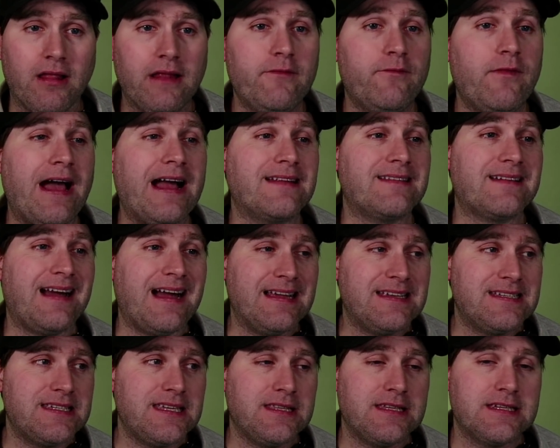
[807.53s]
In fact, I
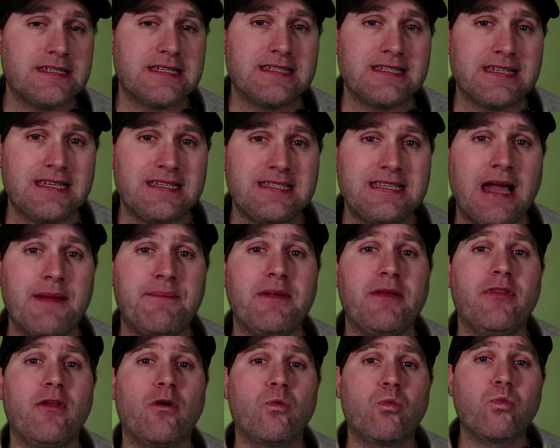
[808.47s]
see this as a step
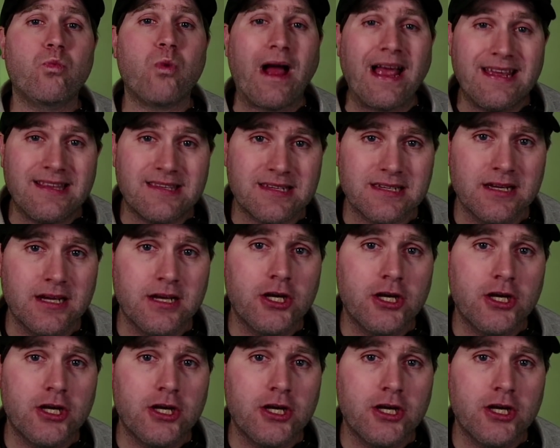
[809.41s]
in the right